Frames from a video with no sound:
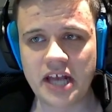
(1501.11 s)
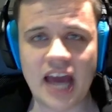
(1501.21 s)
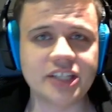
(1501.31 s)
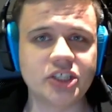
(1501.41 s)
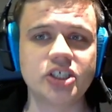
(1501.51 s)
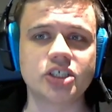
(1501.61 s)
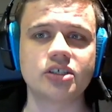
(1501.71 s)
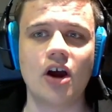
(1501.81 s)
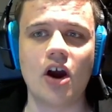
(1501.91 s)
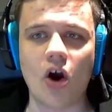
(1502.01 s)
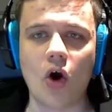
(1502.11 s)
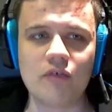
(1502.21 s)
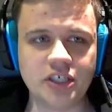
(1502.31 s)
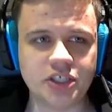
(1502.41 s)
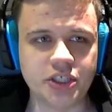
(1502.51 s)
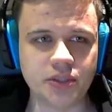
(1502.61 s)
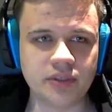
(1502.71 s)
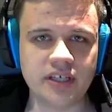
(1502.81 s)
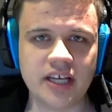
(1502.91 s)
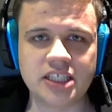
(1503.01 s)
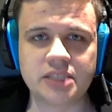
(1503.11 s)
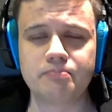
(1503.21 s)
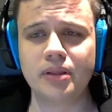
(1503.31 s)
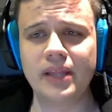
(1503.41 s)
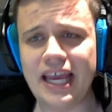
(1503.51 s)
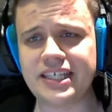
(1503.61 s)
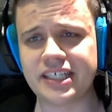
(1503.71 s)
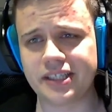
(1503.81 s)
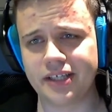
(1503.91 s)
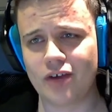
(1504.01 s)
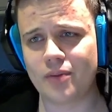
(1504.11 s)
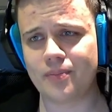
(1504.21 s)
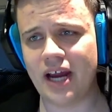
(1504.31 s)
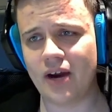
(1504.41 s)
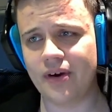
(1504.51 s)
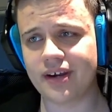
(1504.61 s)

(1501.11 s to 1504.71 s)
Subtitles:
And it's just overtuned. It's blatantly overpowered.